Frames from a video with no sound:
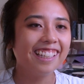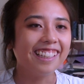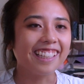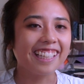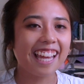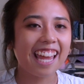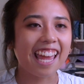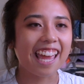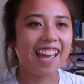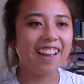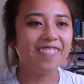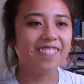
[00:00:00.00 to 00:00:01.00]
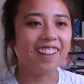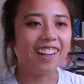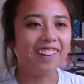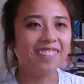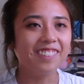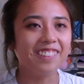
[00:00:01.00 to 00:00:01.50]
Look at him!
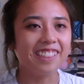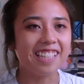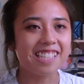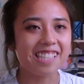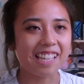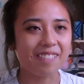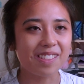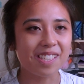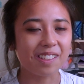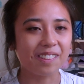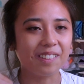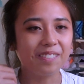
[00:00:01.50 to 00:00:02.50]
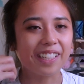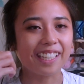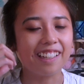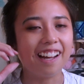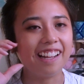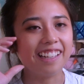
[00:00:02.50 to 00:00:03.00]
Oh, this team too. Oh my
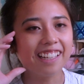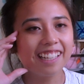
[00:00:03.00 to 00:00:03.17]
god.